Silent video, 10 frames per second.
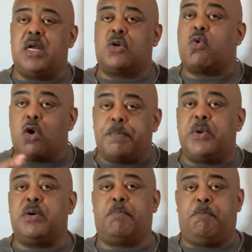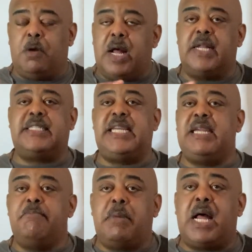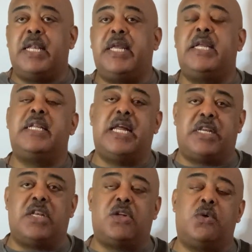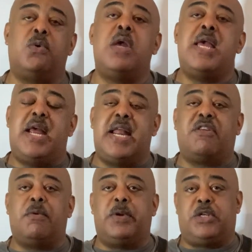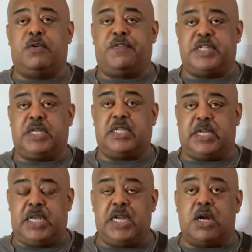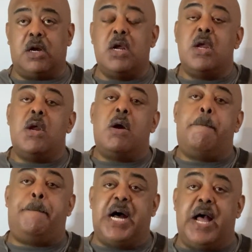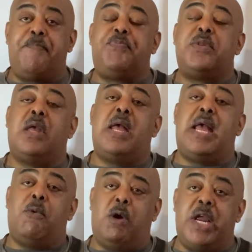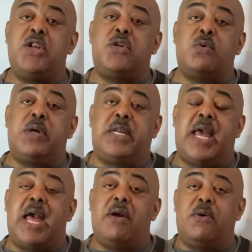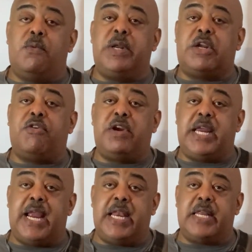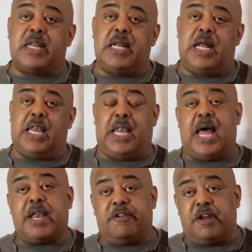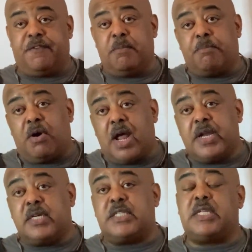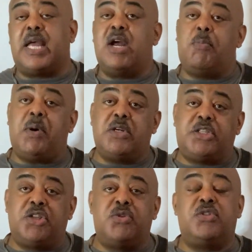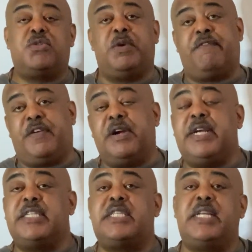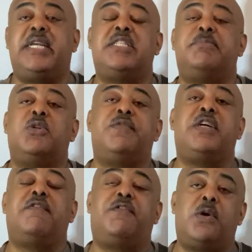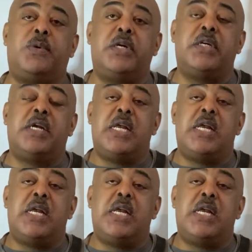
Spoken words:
corporate team bonding that they do, and that's what we do physically here. But in doing that, we created a lot of different products to help our students with various things moving forward.